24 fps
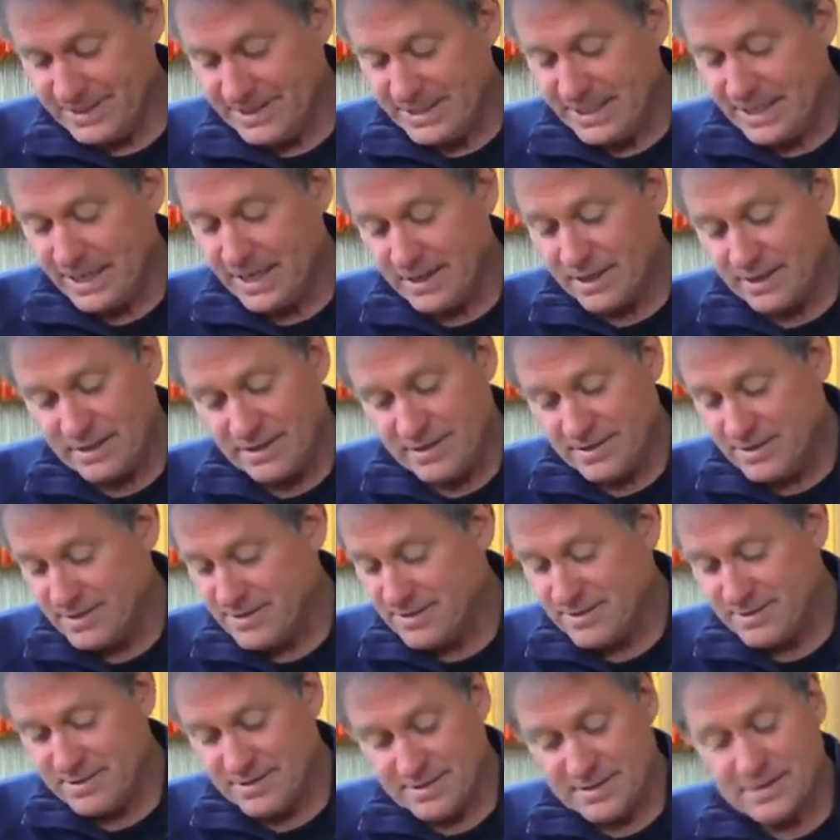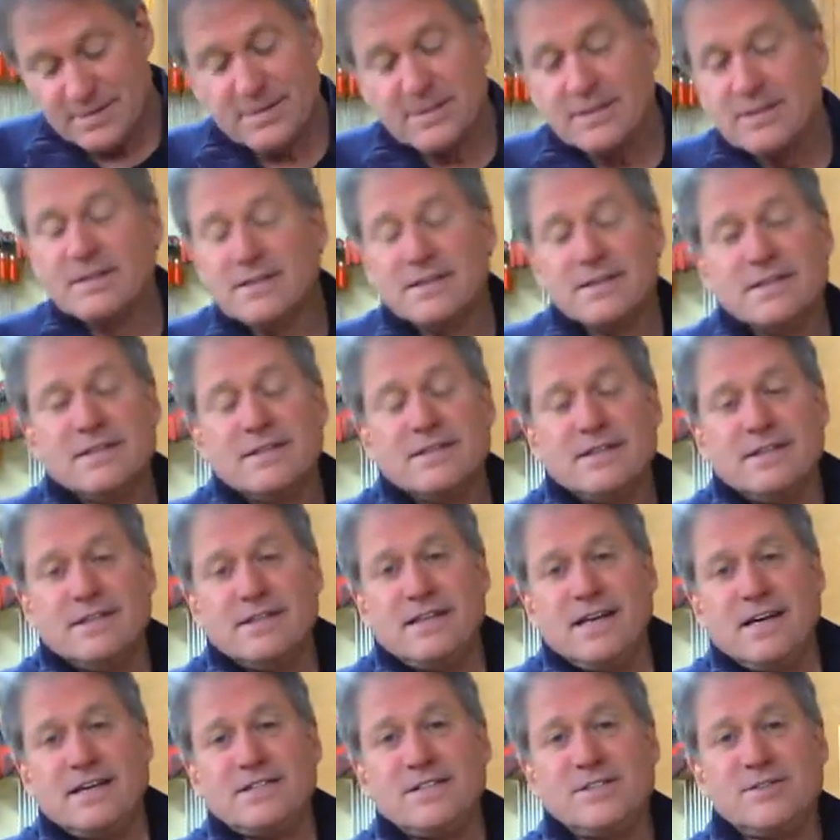Dean,
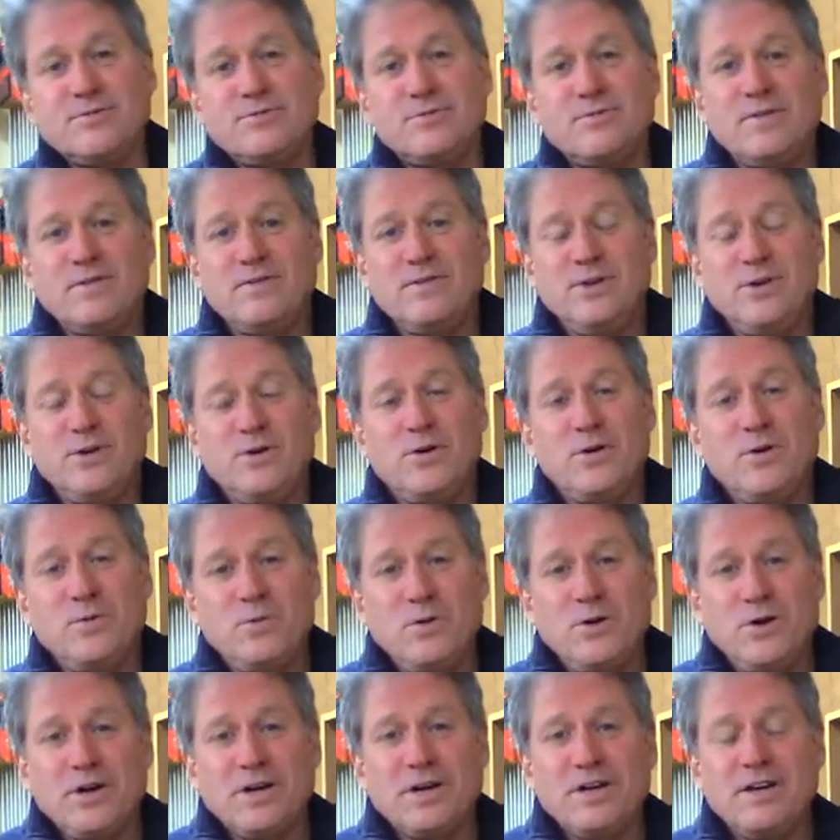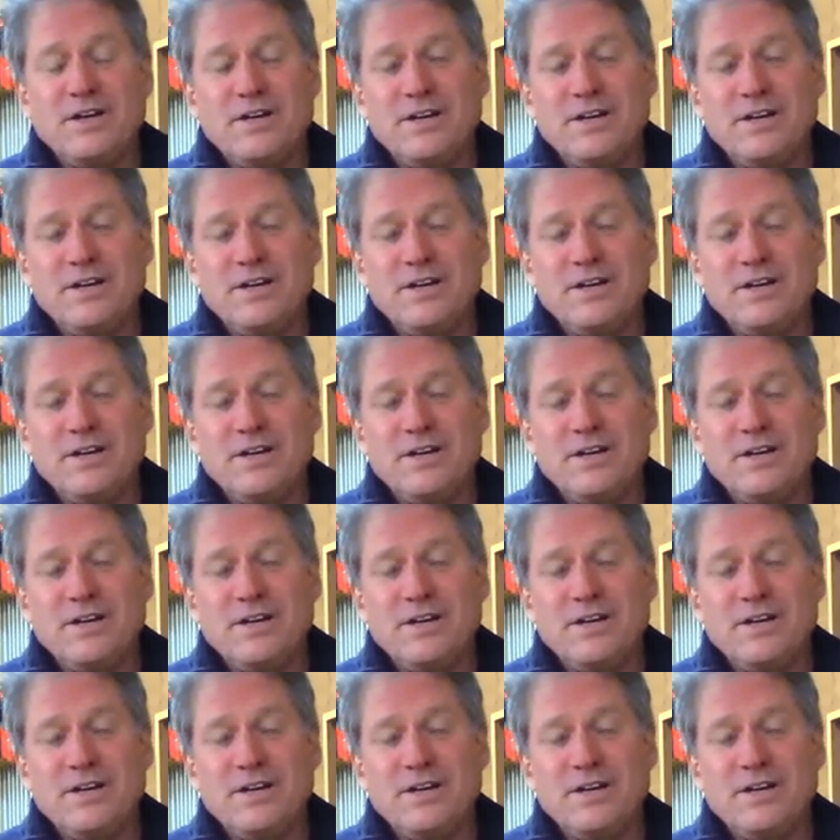that's your homework.